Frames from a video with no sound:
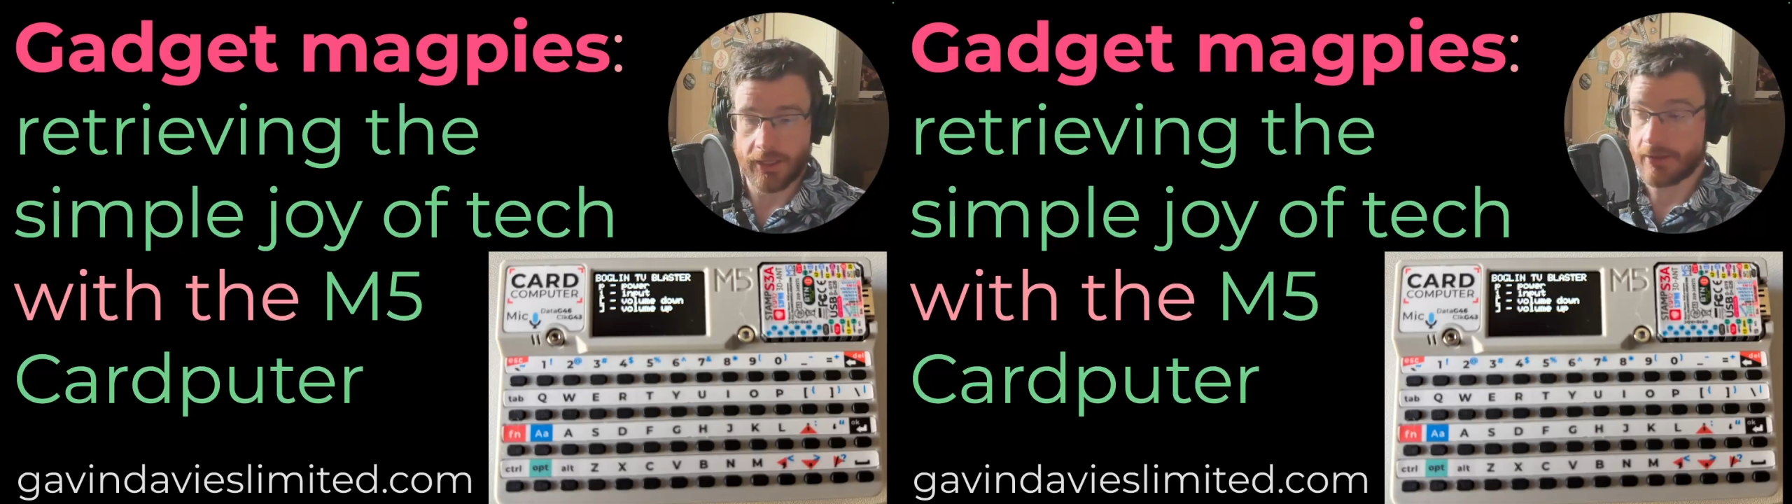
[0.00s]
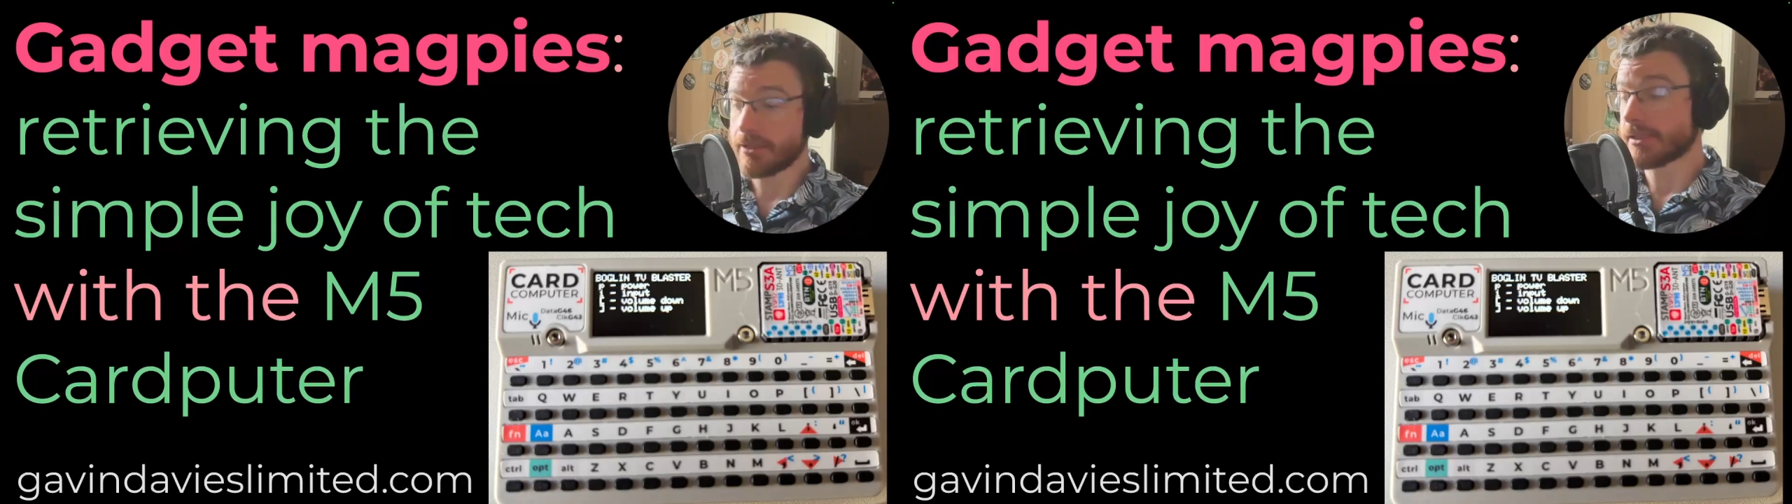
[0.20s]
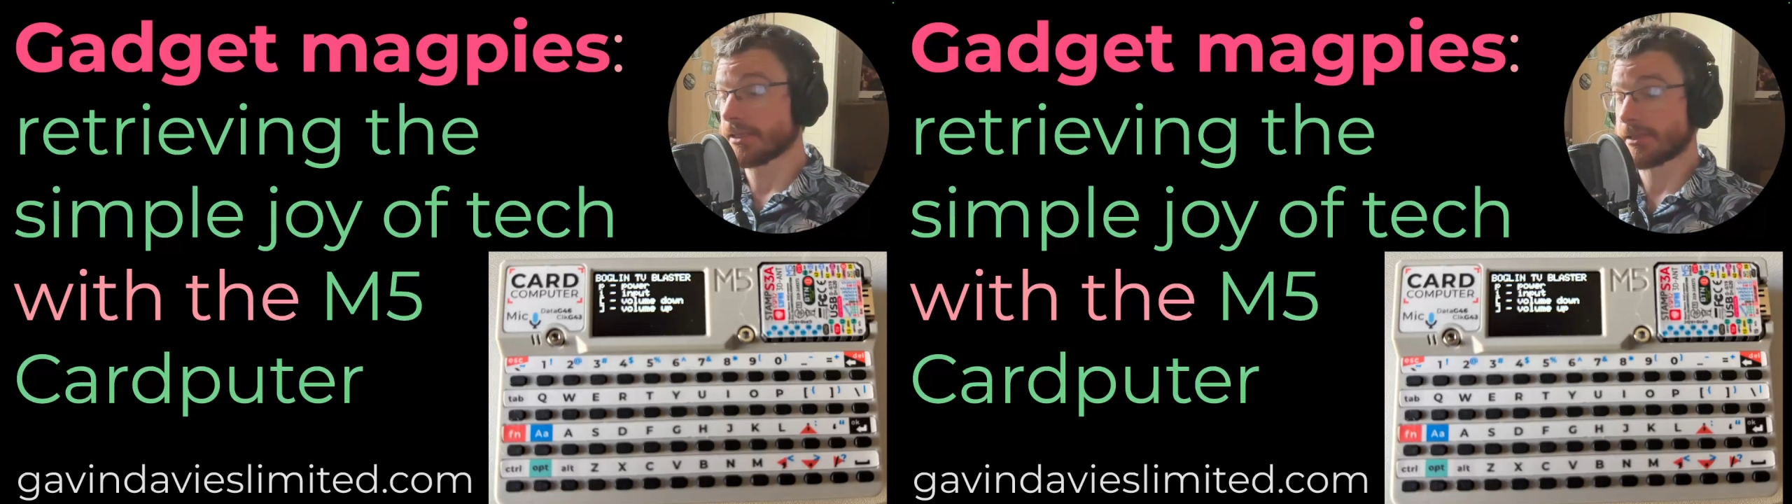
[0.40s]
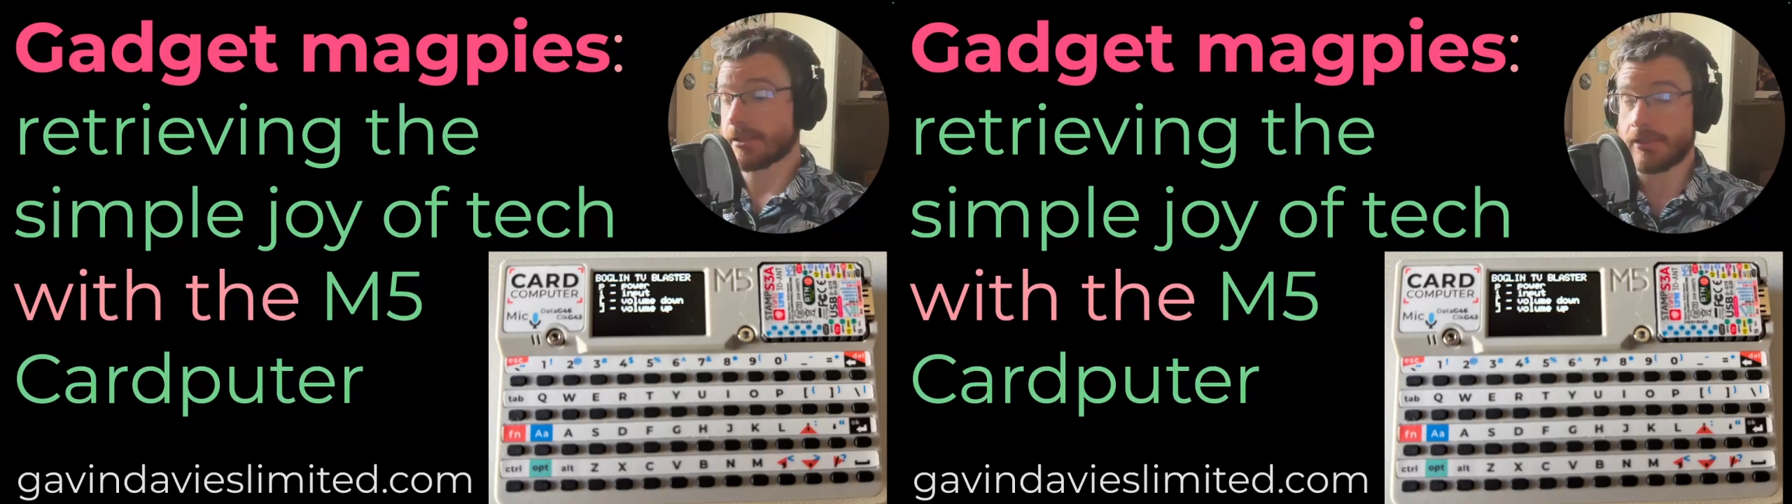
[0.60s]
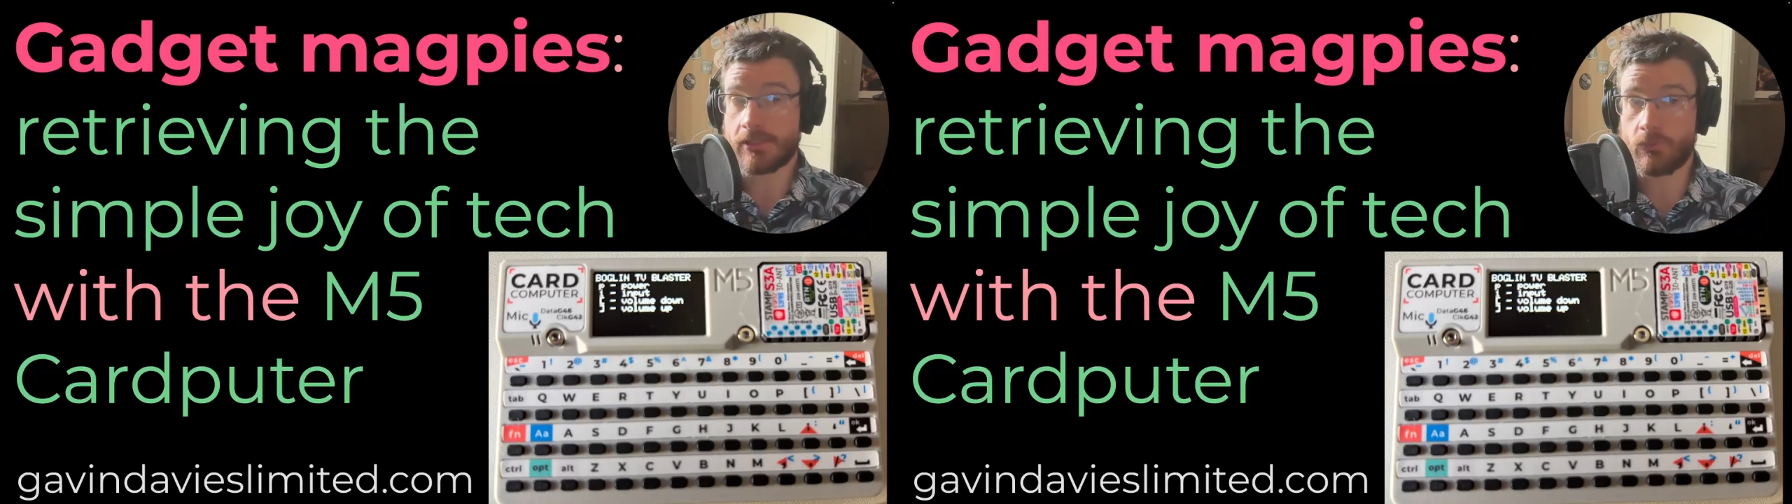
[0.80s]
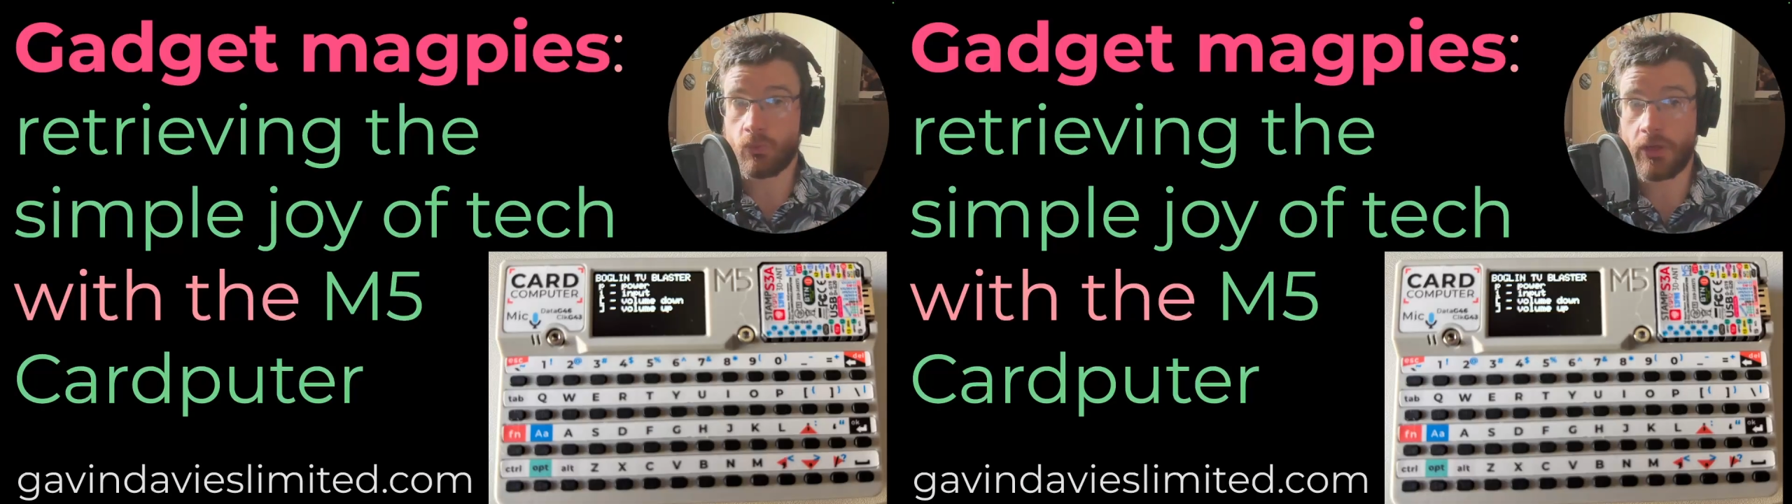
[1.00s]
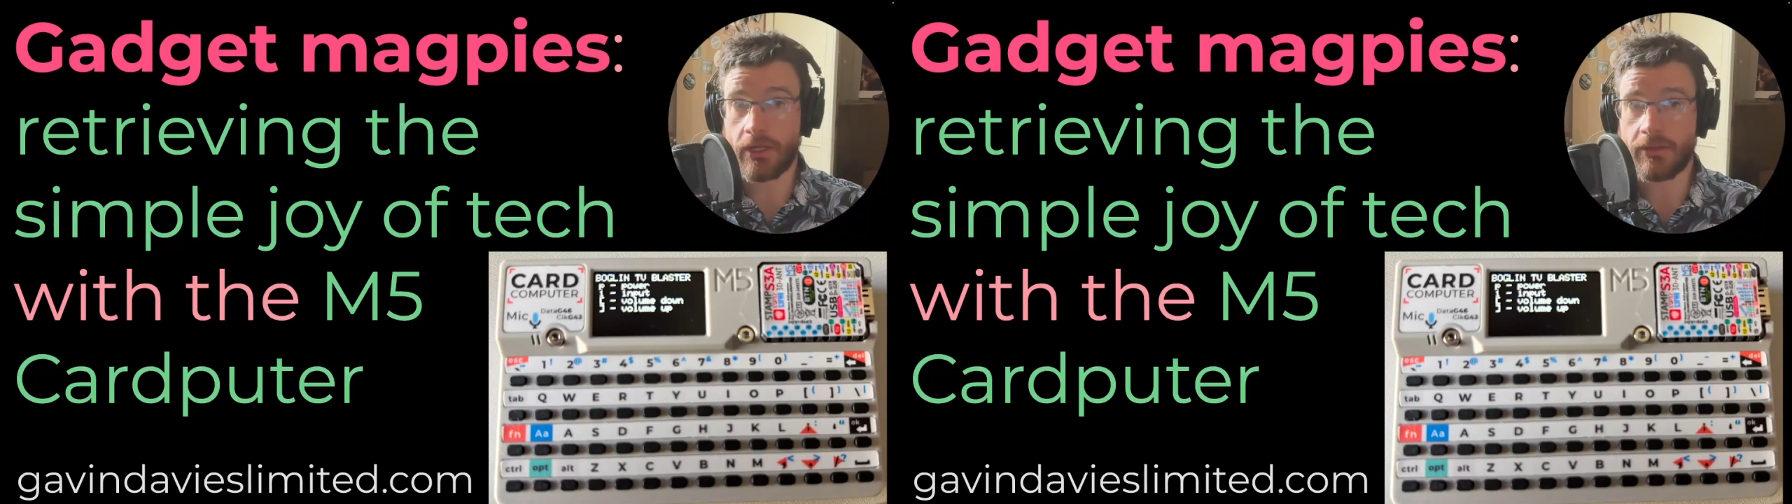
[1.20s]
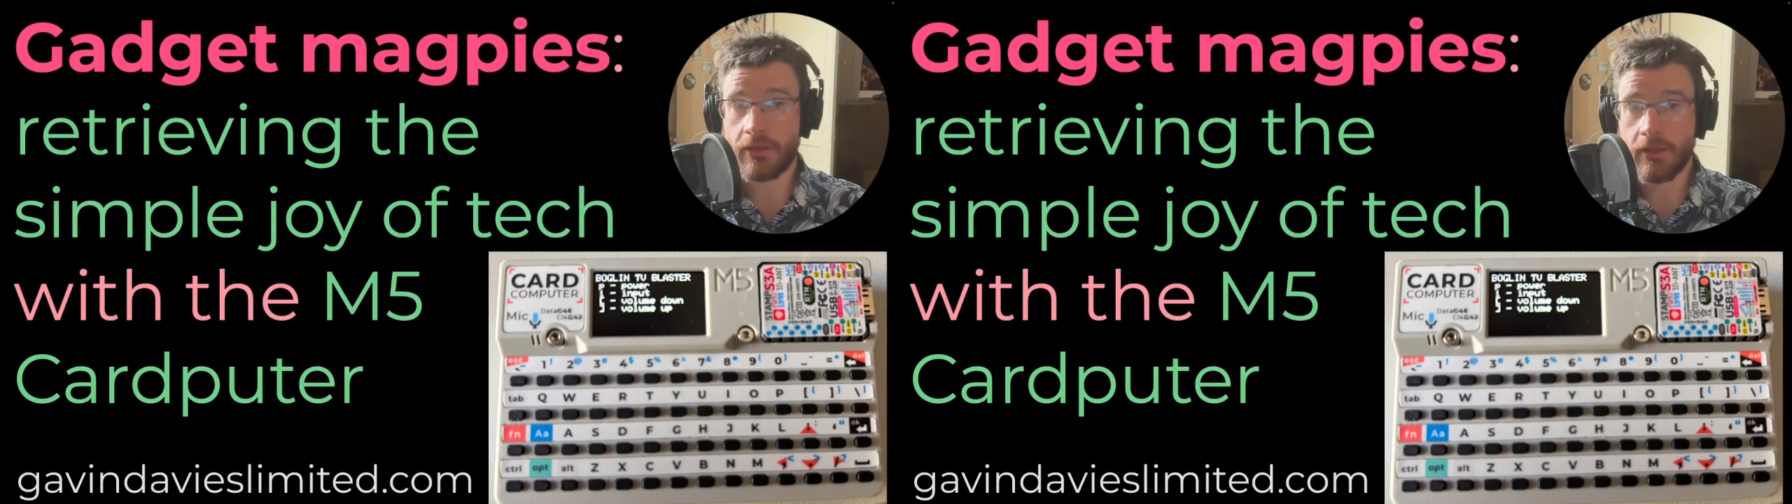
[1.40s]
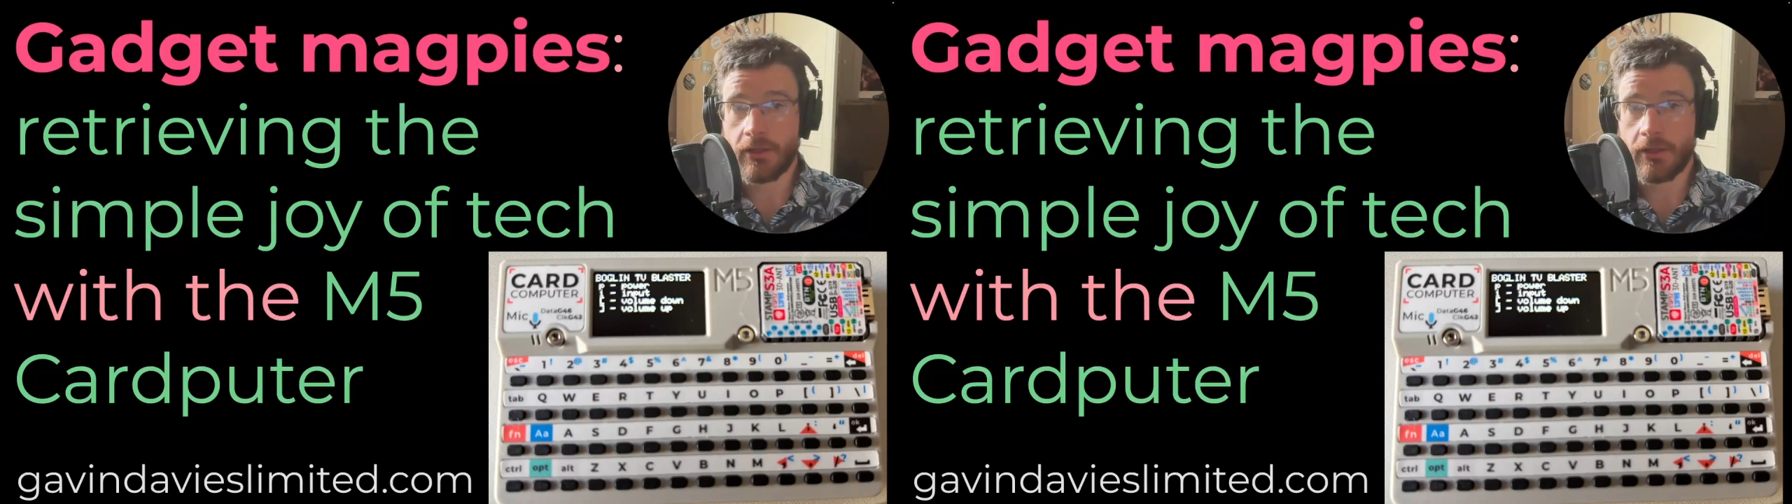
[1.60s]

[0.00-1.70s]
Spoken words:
in this instance with